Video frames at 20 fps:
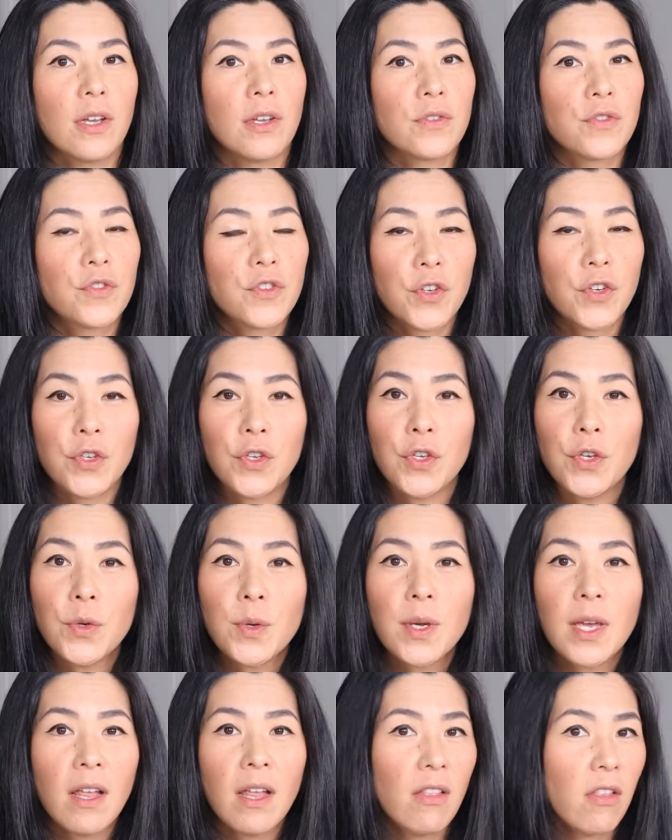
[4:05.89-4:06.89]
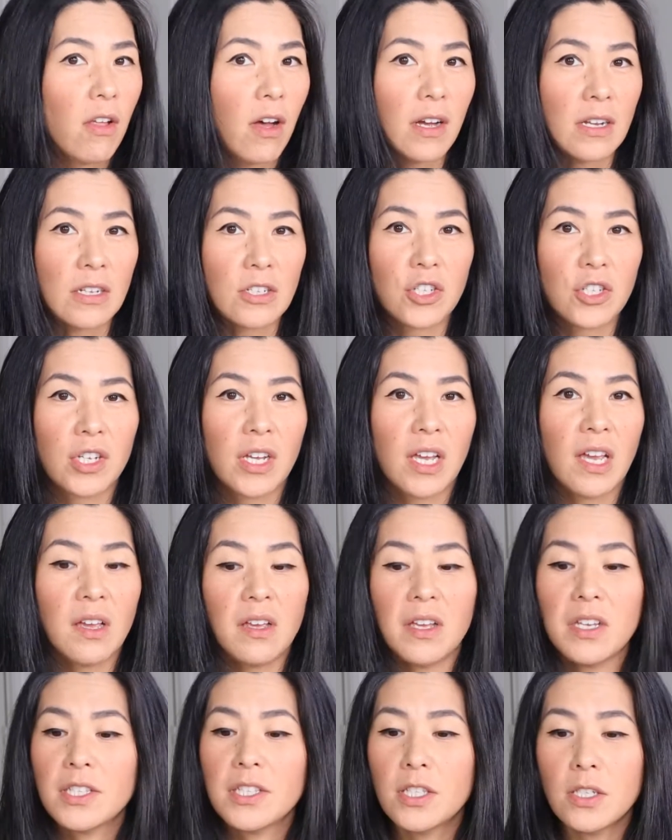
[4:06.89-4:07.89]
So you can launch
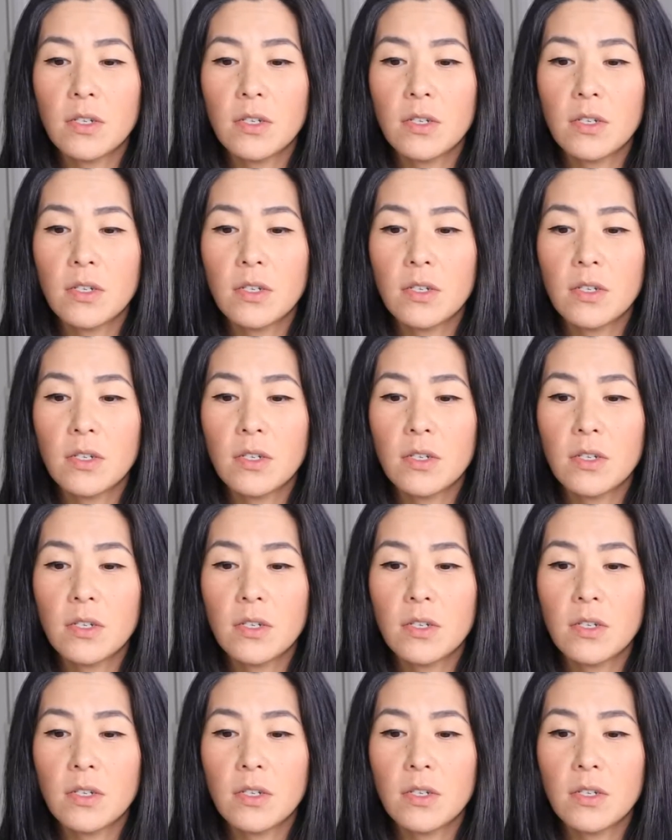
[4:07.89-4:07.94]
as